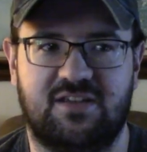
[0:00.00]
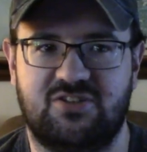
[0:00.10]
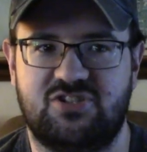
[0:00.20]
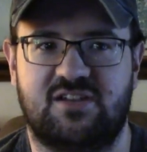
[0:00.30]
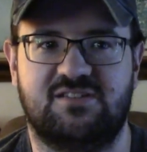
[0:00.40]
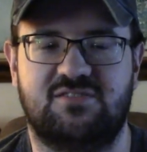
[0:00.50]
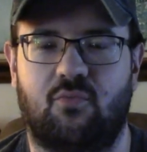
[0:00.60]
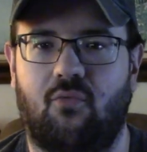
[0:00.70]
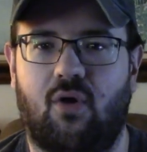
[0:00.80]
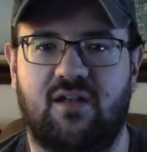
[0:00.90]
you just
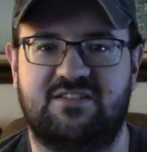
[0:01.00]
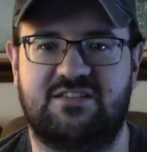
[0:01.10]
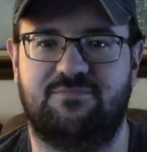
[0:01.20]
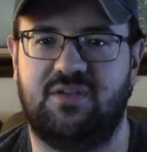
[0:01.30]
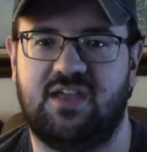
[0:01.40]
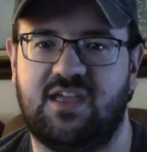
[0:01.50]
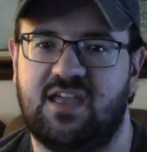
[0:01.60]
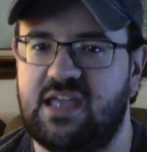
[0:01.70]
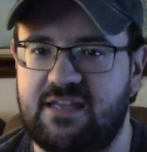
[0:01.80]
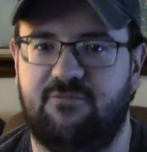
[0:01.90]
want to be
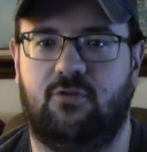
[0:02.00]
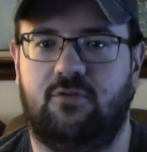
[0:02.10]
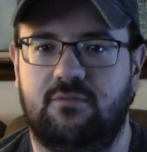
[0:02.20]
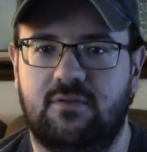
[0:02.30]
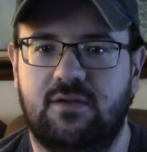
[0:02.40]
evil.